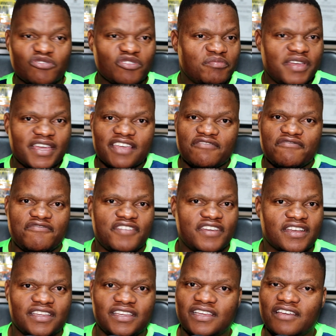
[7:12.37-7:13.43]
make a
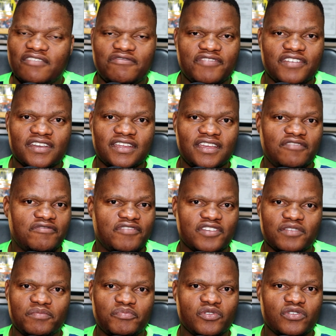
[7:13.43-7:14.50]

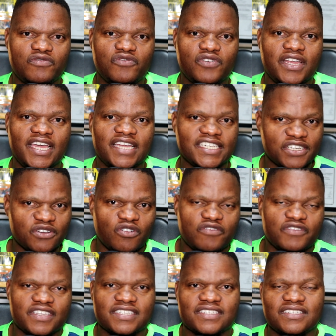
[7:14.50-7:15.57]
very beautiful ending
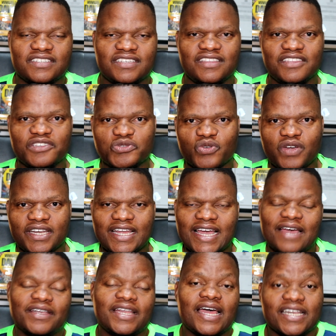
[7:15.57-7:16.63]
of the season, this one.
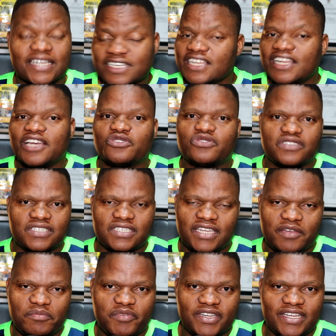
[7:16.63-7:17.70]
I'd really like to see it
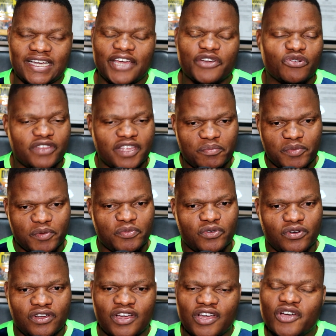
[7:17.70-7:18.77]
happening. I know that
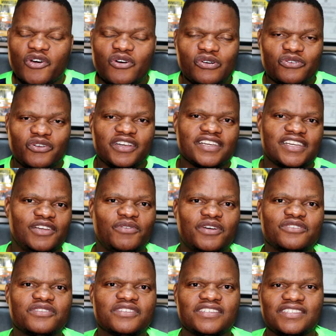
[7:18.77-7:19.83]
people who don't really
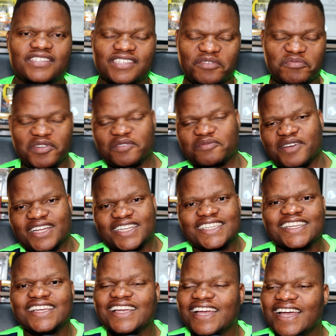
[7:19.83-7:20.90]
want to see this happening,
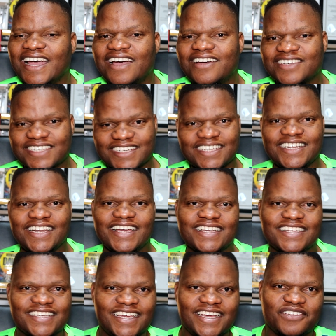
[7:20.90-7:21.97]
but I would really
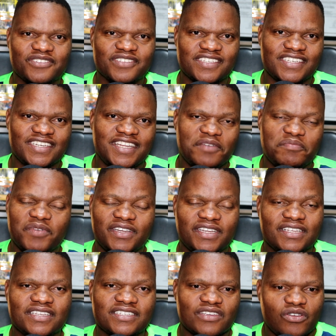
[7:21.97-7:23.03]
like to see it
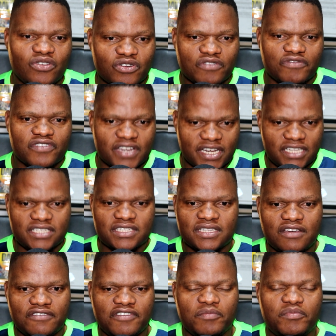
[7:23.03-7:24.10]
happening. There's a lot of great
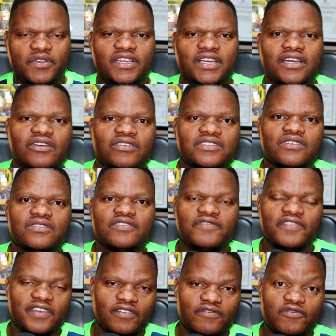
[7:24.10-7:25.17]
stuff happening around South
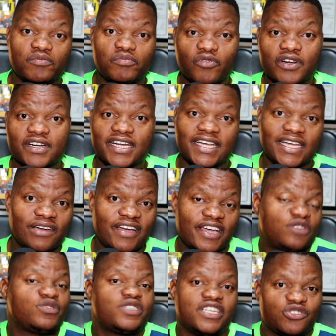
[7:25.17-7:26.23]
African football right now. I
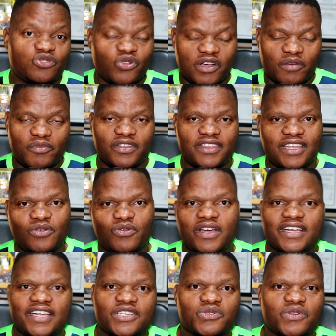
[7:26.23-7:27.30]
had to just talk about that
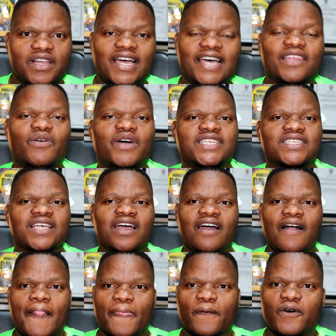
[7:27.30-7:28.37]
one as well.
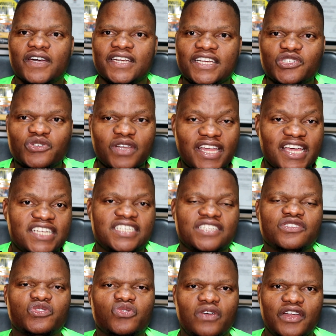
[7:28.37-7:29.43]
Otherwise,
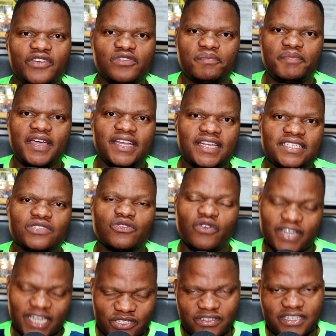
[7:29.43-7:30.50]
congratulations to Orlando Pirates,
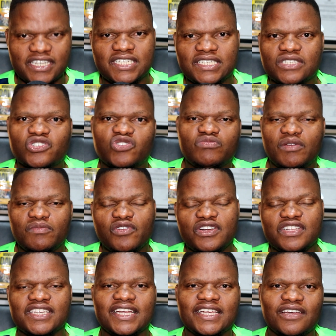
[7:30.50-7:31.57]
congratulations to
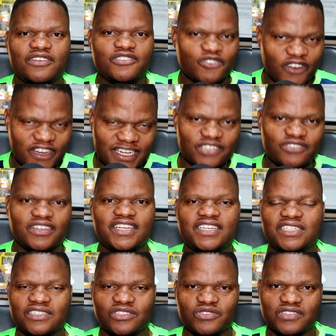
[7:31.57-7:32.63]
Mamelodi Sundowns,
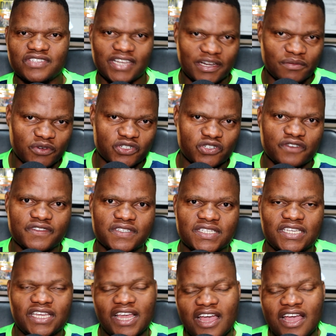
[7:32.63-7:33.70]
congratulations to Stellenbosch FC